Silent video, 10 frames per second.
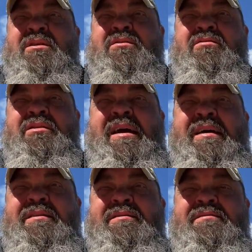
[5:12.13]
other than
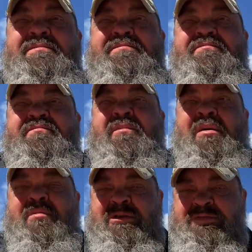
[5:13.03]
that,
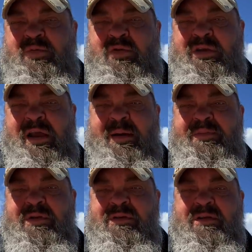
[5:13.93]
not much more is happening.